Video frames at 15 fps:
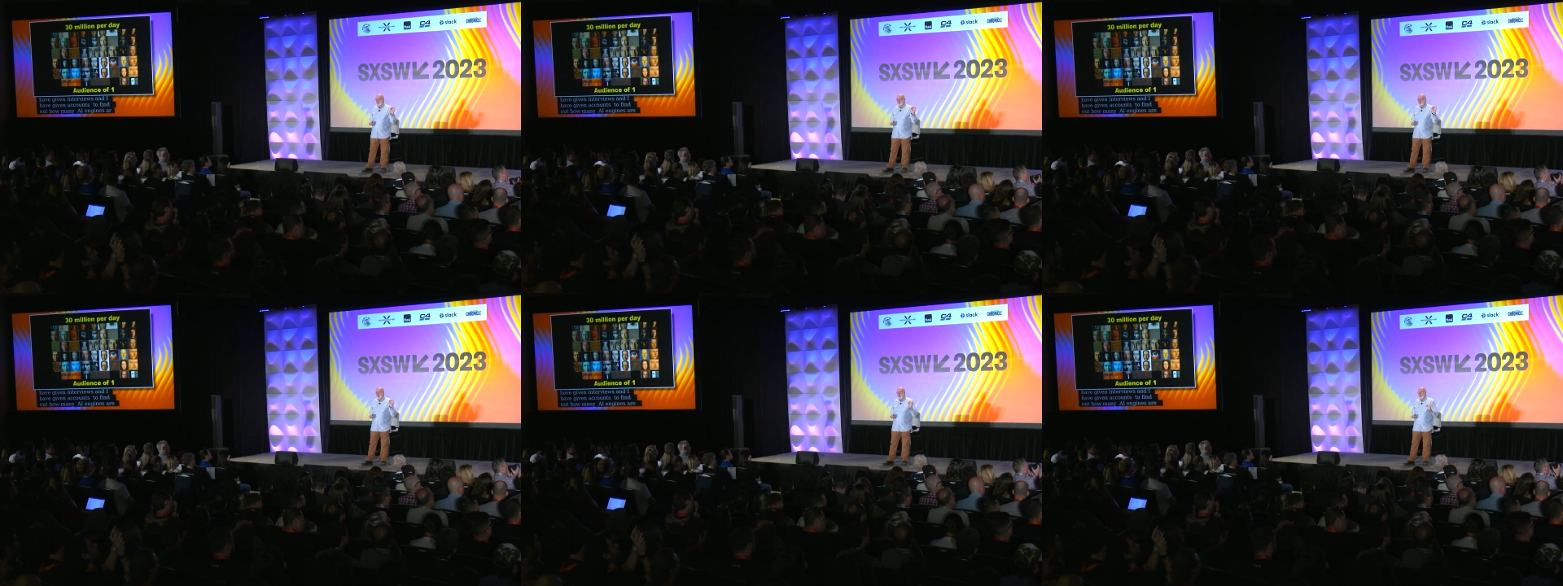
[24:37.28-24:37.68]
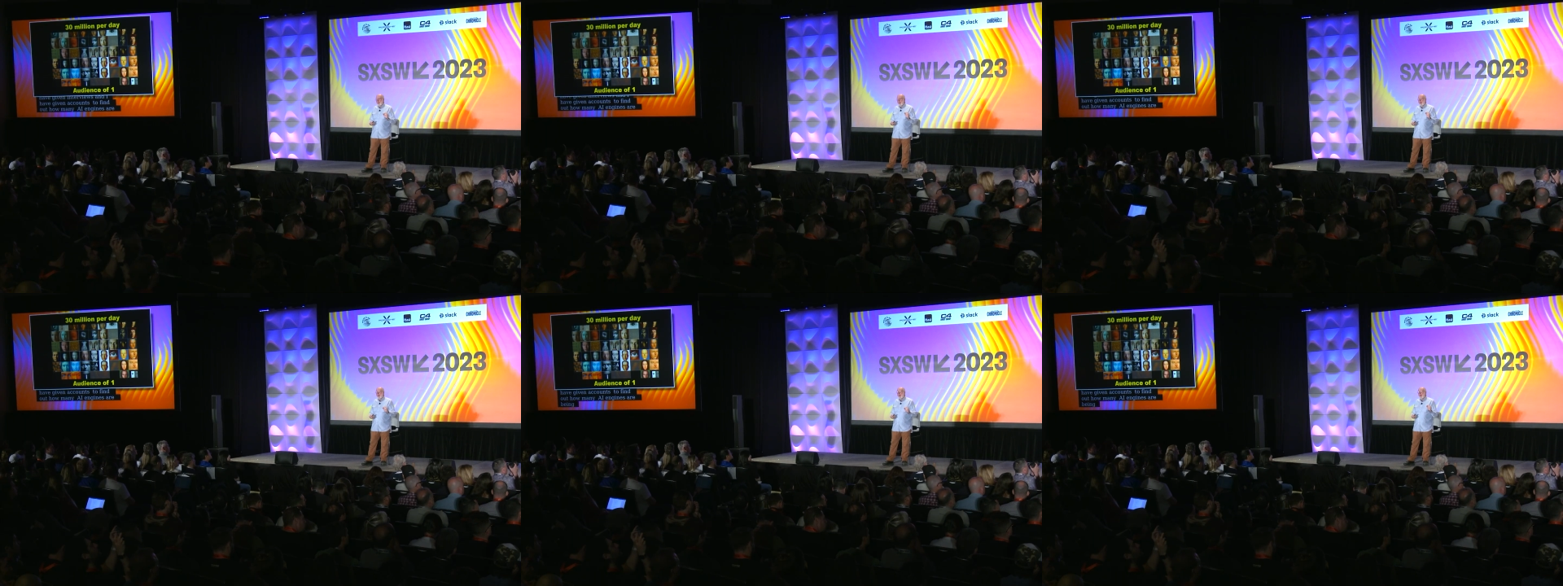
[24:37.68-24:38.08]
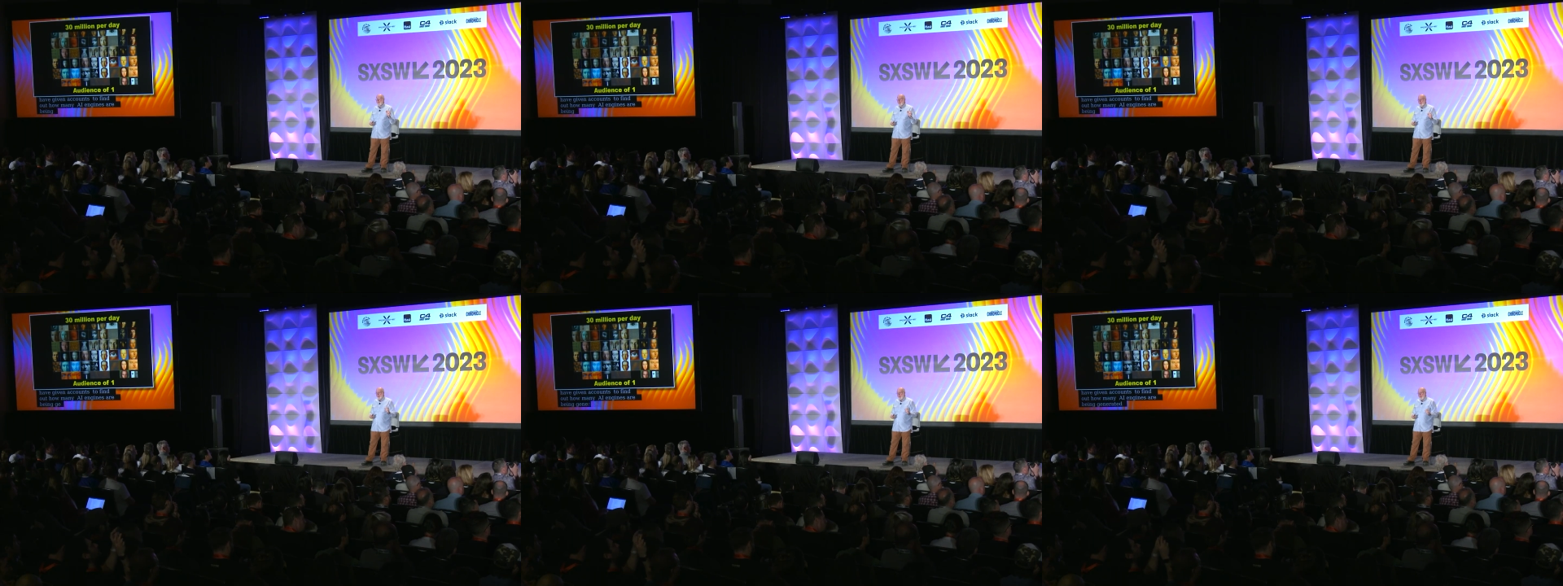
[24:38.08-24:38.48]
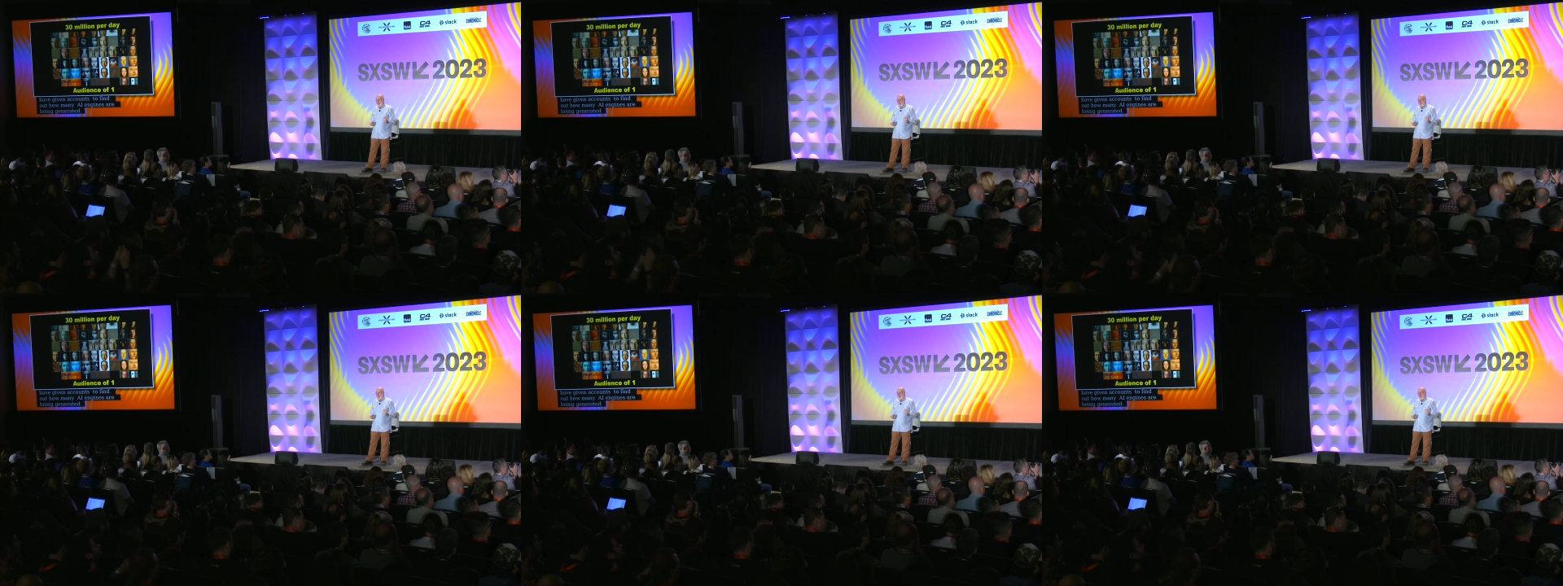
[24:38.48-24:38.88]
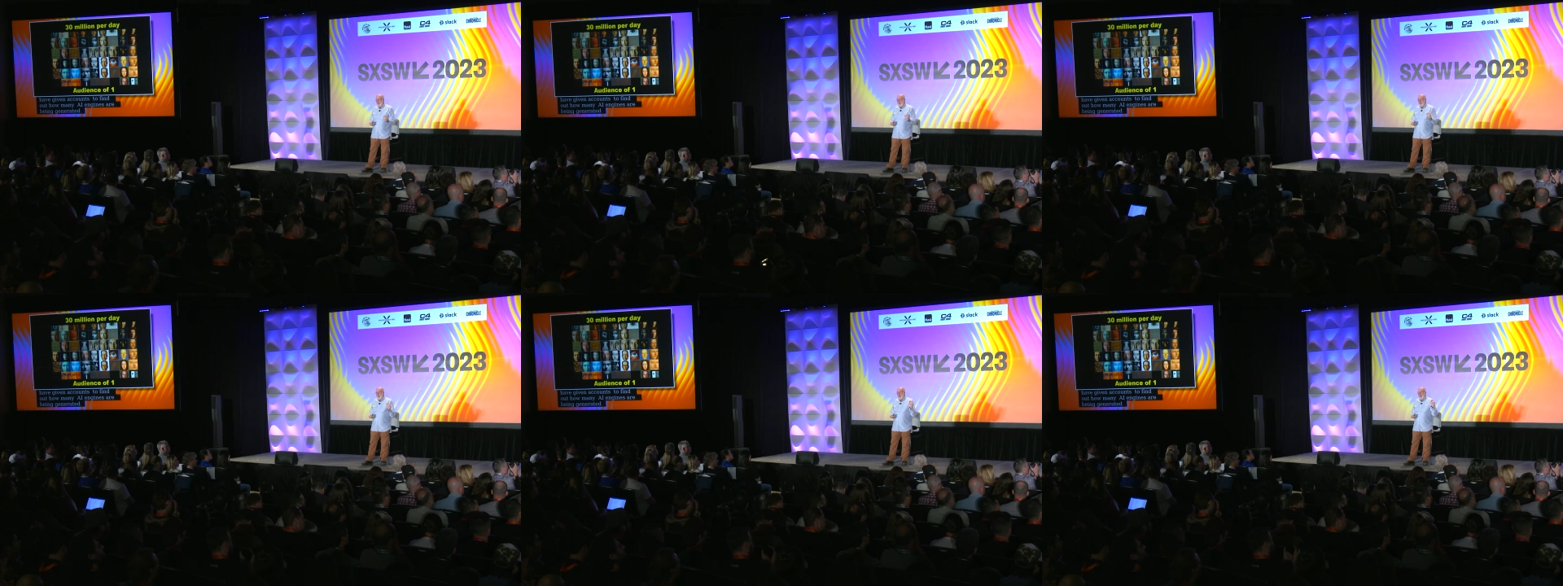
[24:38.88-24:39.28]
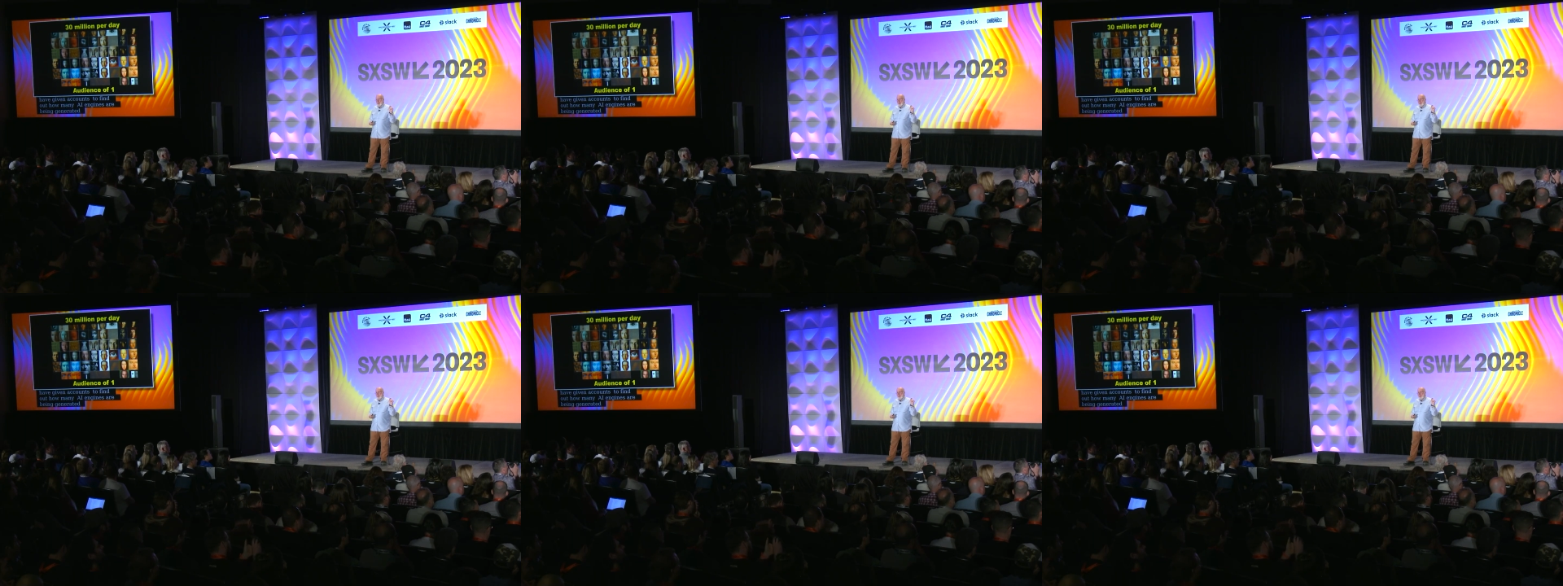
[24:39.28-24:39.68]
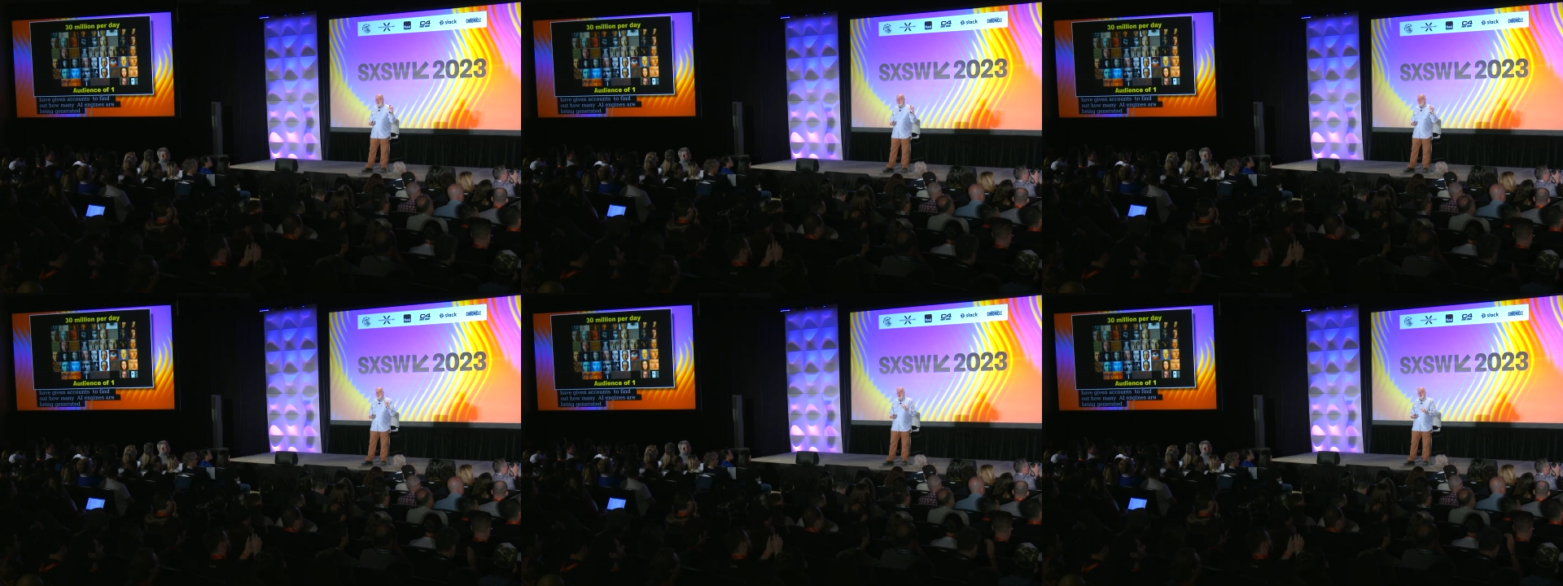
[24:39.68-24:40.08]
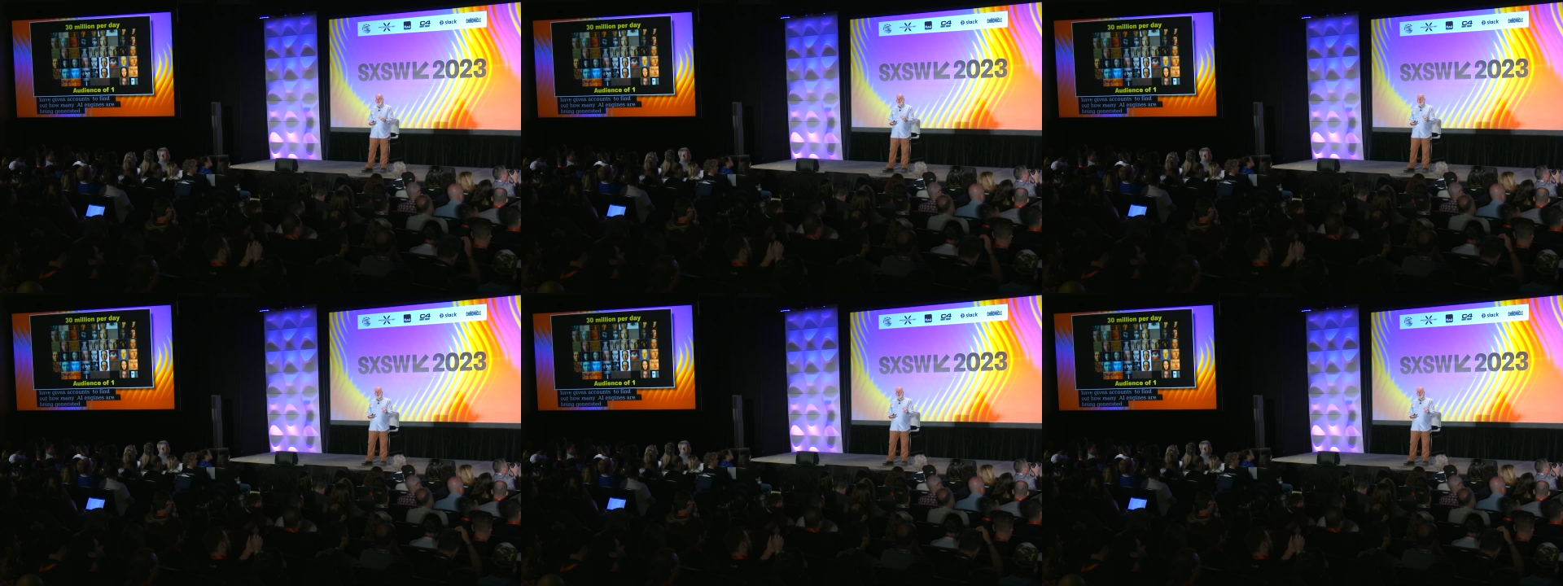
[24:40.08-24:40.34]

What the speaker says: [unreadable: no face in view]